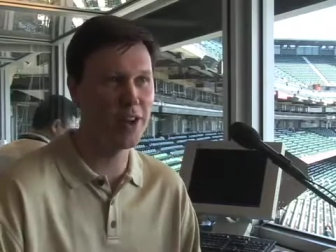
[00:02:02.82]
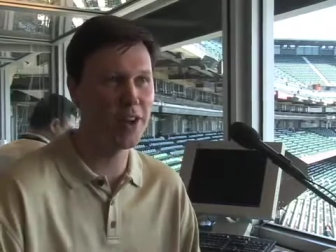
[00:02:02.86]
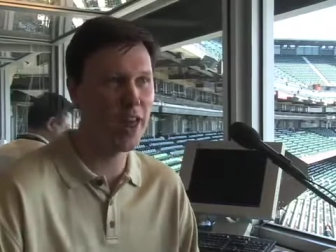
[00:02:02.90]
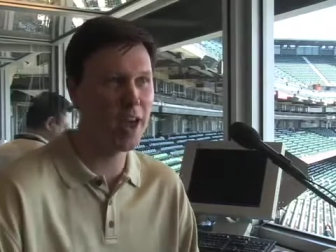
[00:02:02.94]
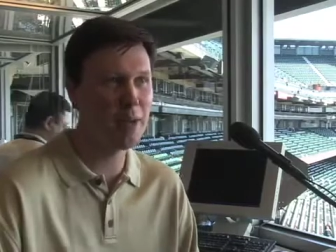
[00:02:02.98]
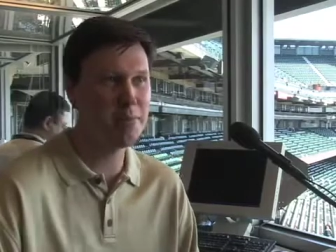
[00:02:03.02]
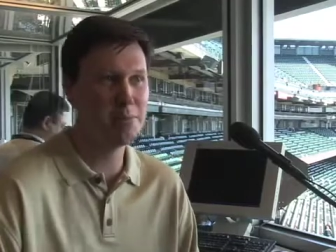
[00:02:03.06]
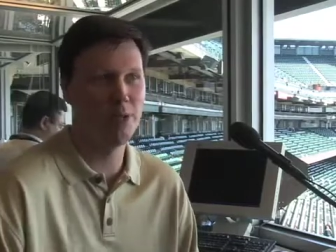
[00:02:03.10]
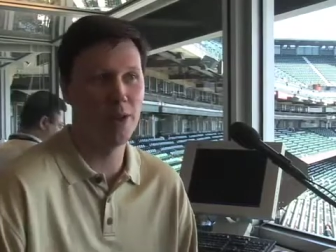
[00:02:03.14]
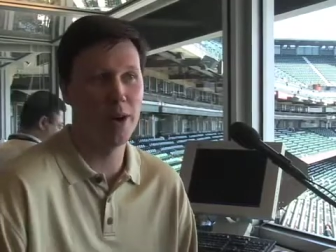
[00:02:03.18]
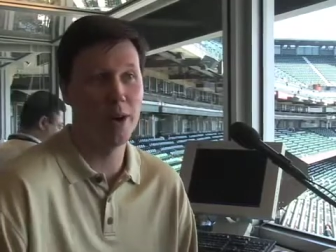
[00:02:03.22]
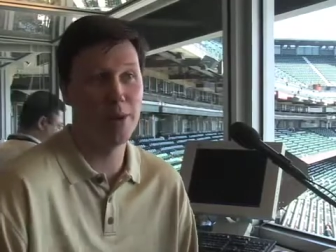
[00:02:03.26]

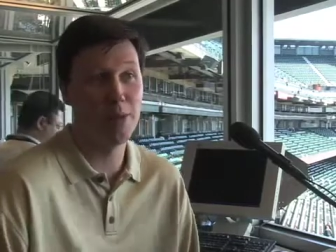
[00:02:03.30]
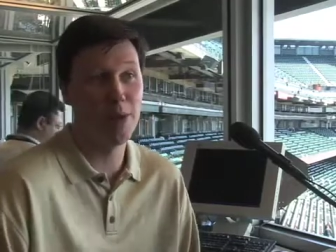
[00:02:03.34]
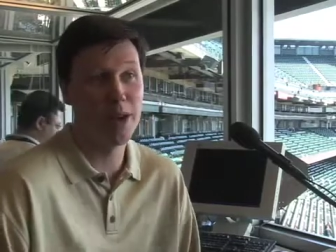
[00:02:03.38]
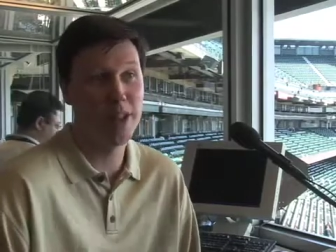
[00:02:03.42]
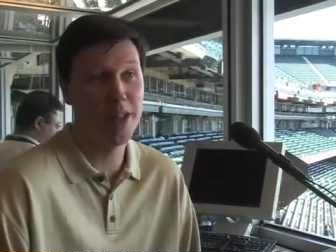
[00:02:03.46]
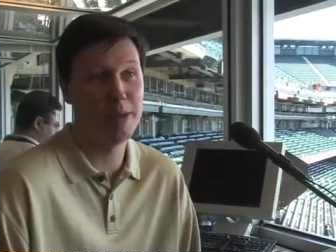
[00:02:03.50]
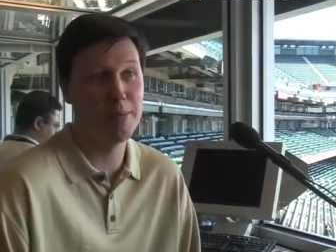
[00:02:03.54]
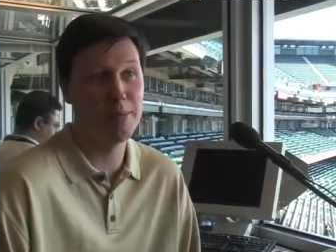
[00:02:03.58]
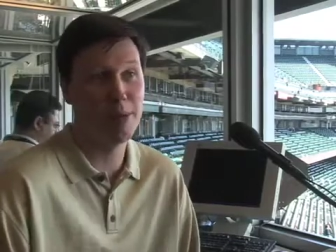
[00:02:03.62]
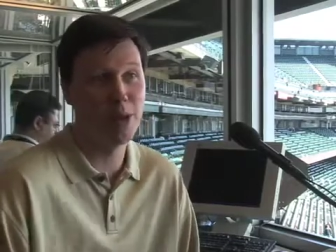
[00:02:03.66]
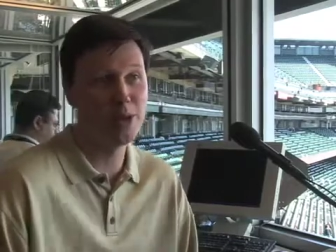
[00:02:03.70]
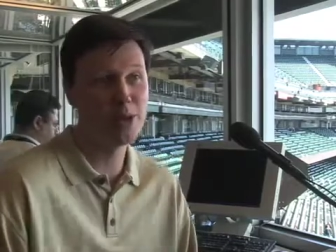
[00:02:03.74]
that point,
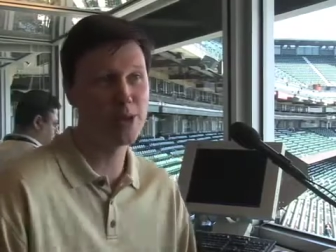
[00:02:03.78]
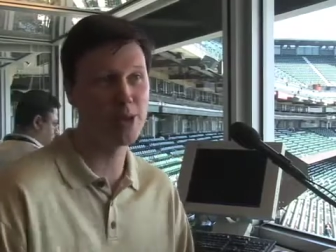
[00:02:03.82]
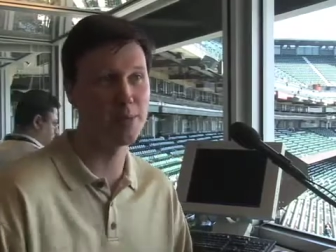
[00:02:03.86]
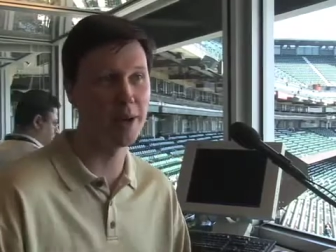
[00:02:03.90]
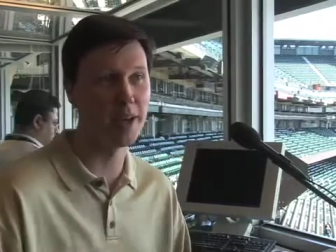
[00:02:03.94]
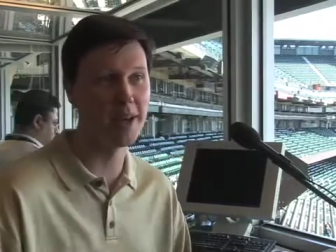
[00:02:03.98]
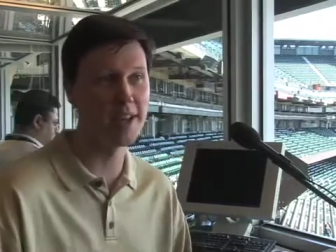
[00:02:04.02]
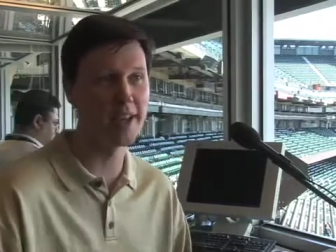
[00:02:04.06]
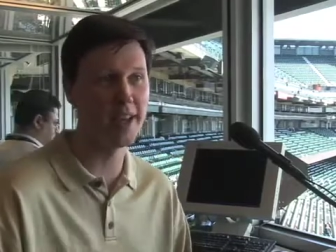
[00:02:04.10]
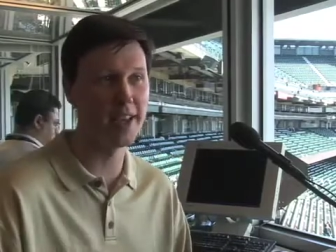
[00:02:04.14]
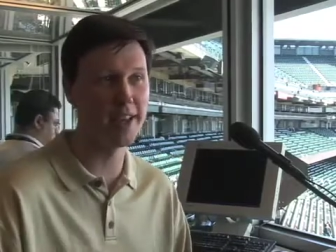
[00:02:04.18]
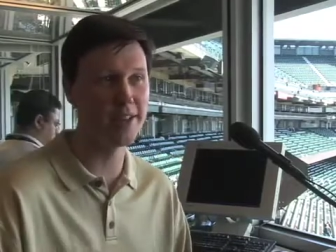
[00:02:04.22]
really most of
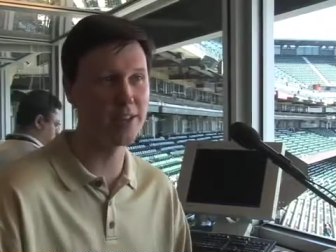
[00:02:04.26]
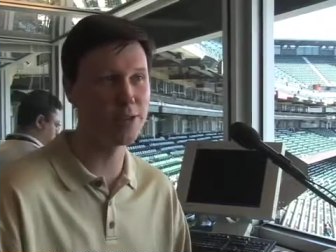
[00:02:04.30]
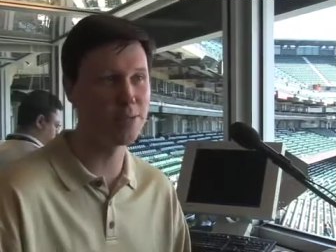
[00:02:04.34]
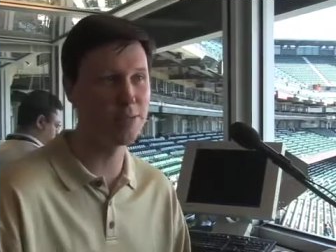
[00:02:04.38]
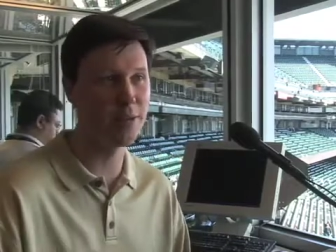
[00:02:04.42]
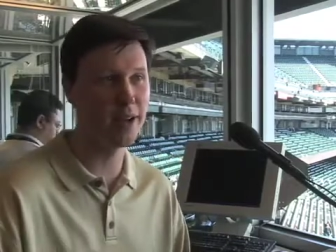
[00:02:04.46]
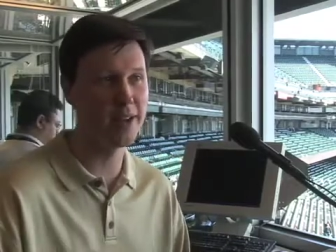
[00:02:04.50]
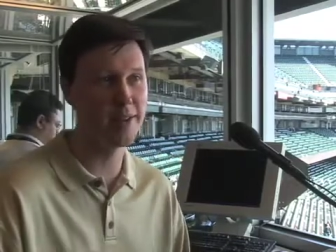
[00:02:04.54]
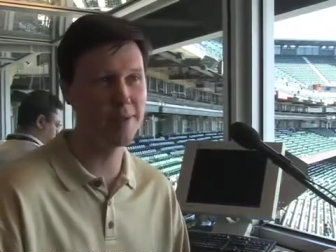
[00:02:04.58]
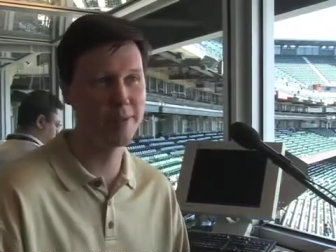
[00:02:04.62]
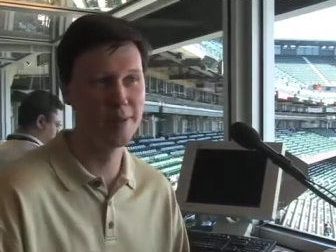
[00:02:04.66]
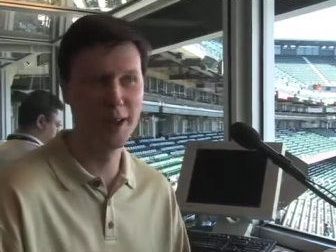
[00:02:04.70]
my day is
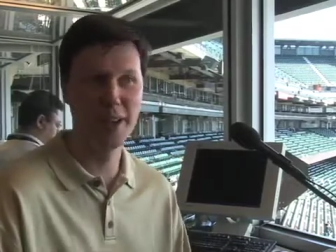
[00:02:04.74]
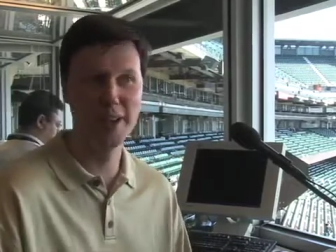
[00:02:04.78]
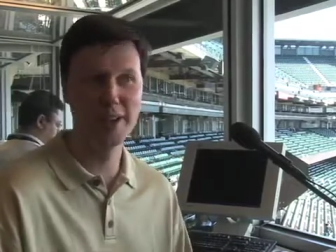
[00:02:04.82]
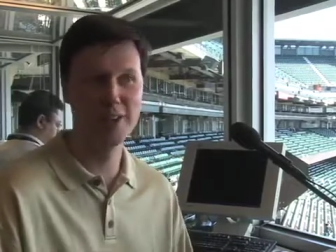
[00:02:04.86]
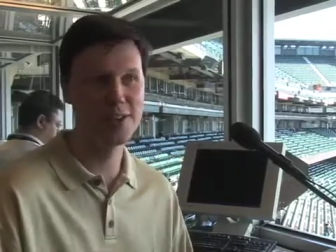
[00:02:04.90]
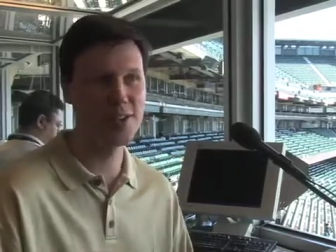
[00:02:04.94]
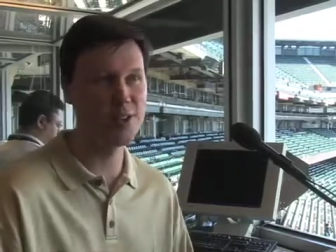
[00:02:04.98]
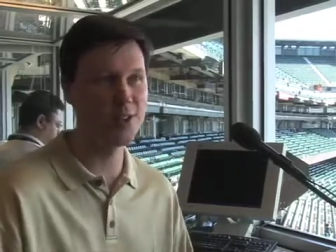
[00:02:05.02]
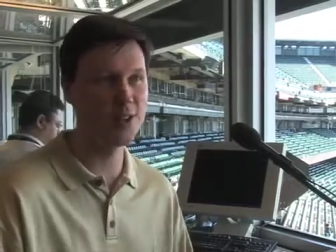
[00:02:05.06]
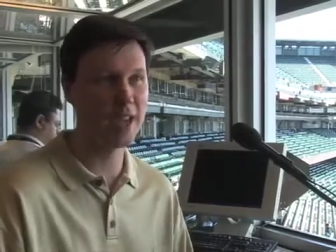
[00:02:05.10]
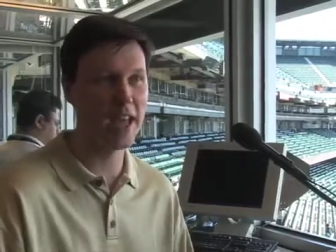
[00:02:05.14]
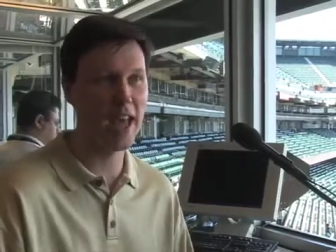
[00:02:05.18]
spent
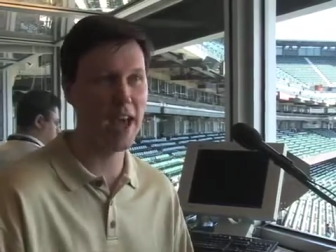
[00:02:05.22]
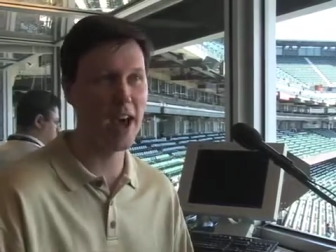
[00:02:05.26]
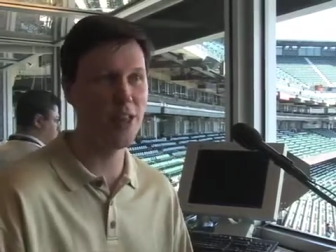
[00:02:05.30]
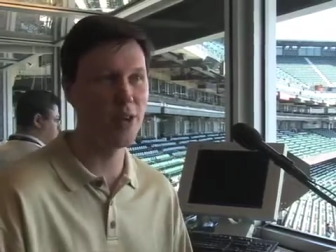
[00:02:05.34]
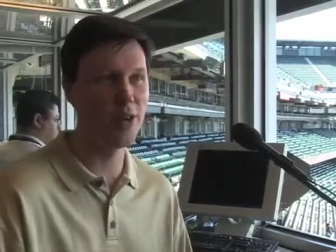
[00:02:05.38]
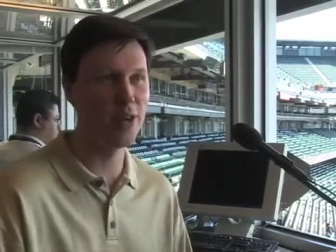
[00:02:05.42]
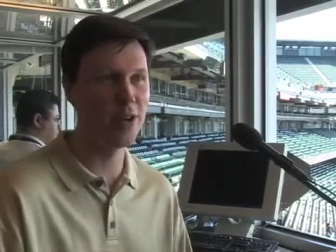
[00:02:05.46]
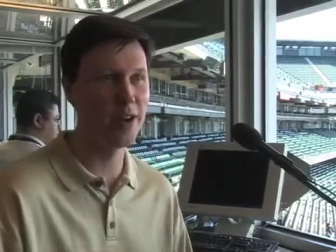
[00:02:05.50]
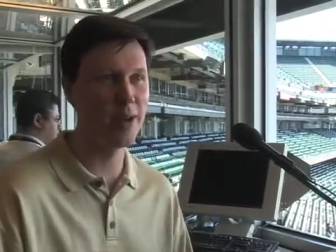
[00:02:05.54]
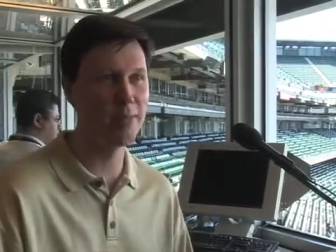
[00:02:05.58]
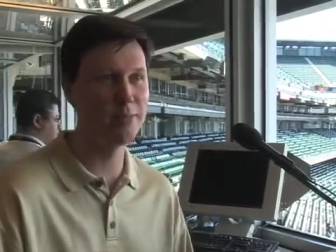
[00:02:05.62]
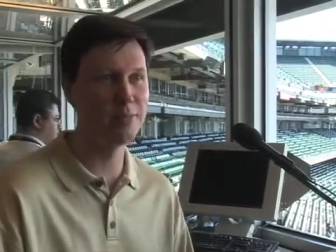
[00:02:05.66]
just
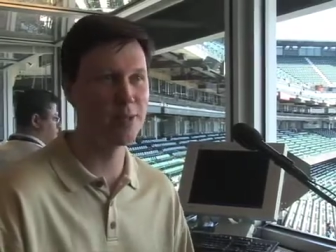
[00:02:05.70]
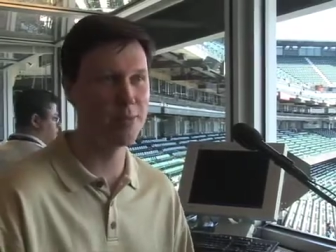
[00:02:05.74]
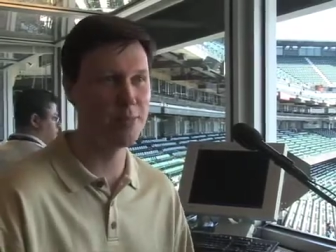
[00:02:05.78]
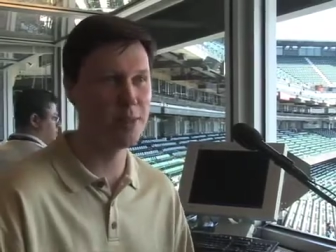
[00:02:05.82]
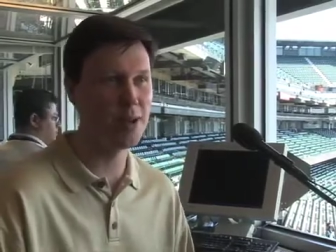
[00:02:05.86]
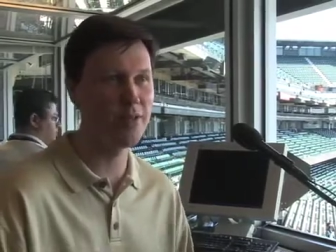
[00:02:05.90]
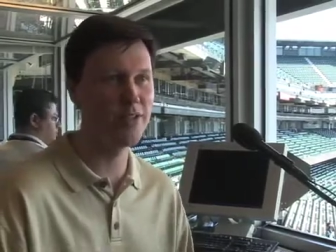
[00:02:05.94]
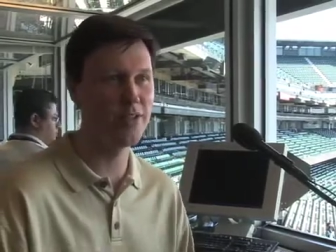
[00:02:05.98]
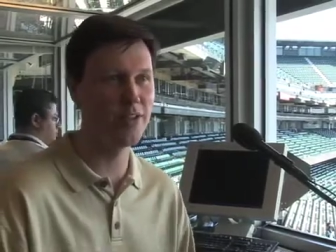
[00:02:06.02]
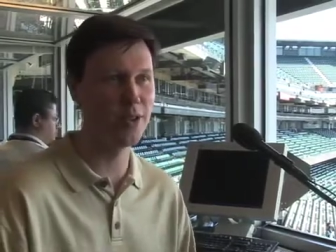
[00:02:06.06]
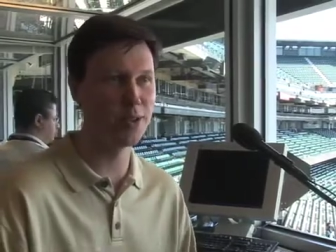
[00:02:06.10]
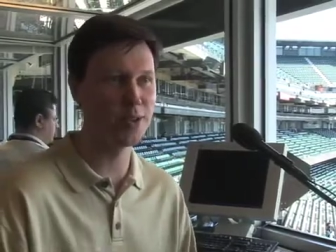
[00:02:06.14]
gathering up some
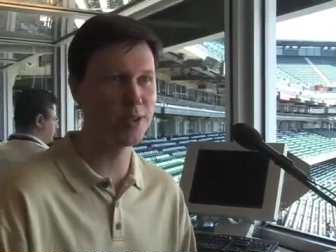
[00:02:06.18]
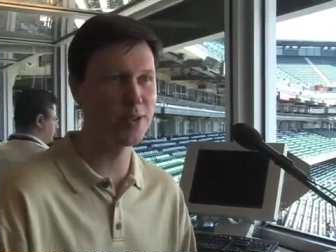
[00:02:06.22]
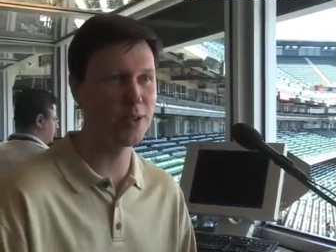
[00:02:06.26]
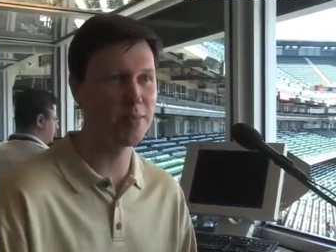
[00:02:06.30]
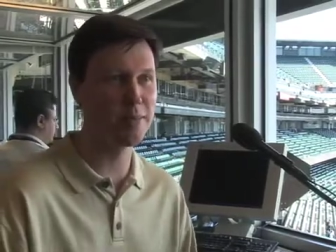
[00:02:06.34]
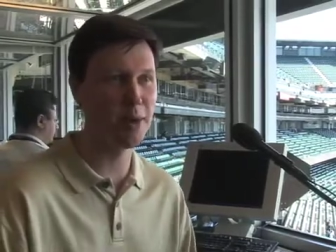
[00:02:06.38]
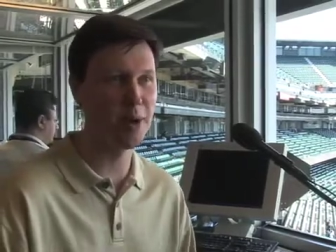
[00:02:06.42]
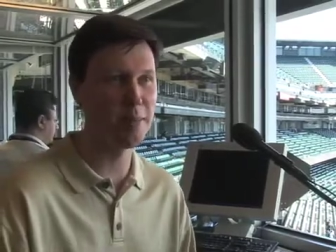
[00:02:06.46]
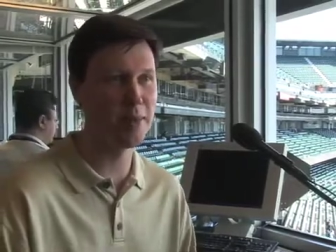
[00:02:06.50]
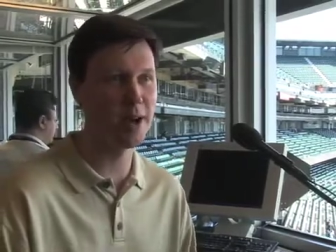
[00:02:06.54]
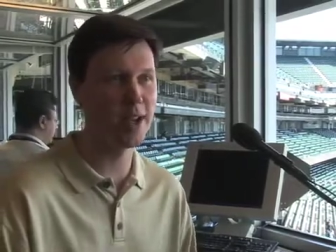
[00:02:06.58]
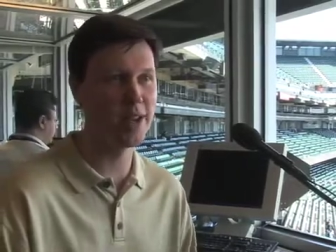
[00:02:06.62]
info,
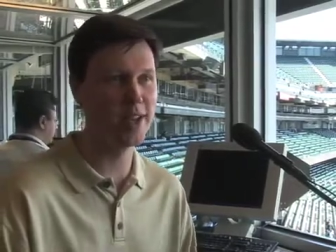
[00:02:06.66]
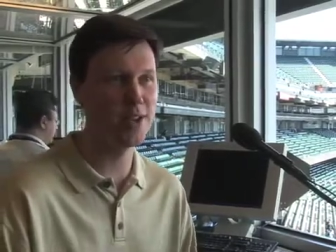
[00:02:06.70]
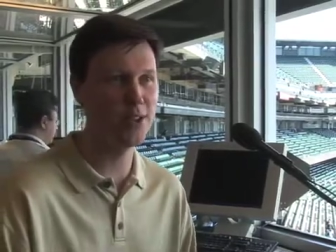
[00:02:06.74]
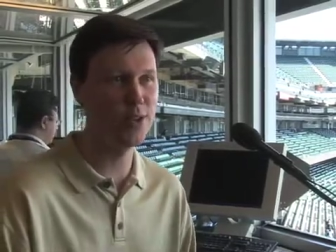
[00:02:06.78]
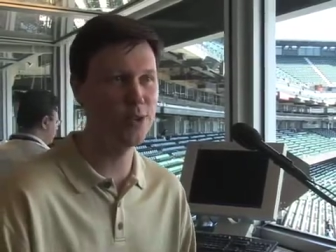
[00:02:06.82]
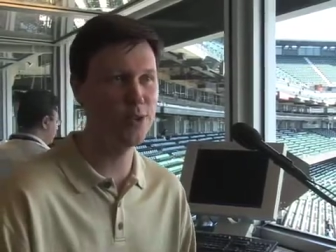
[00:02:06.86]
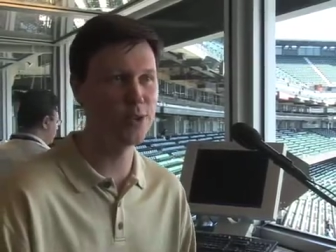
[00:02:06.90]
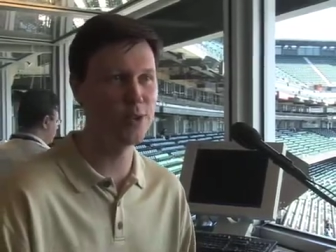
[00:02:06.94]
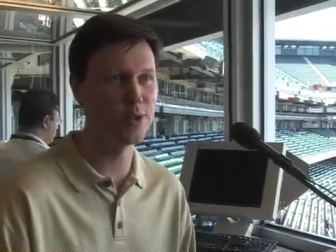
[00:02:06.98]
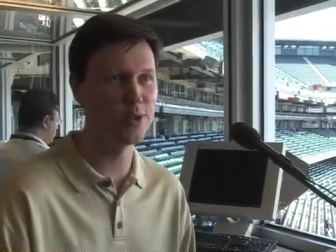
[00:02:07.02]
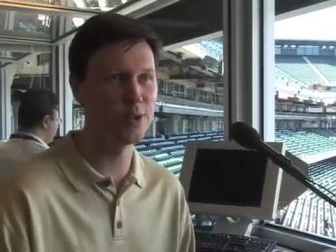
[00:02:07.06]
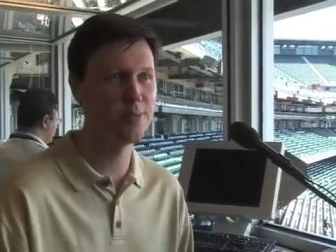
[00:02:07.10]
something I might
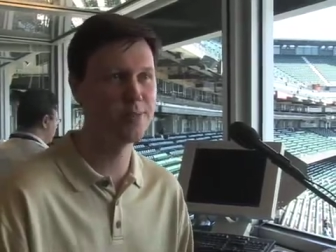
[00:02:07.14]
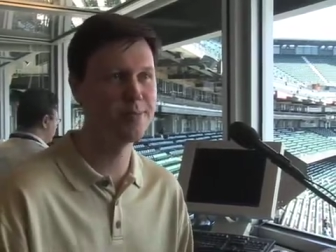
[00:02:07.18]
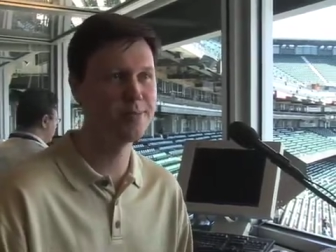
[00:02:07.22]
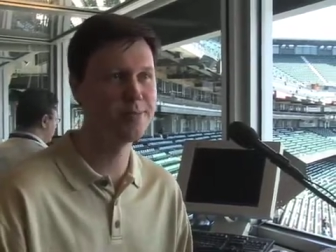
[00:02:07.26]
use.